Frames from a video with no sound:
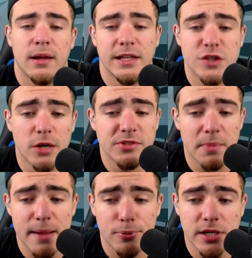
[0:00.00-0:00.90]
In terms of
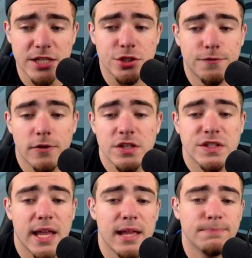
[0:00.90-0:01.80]
my prediction for this
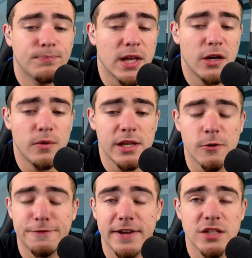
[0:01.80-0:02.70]
game, I know
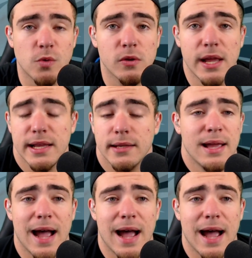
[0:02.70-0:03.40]
Eagle fans won't like it.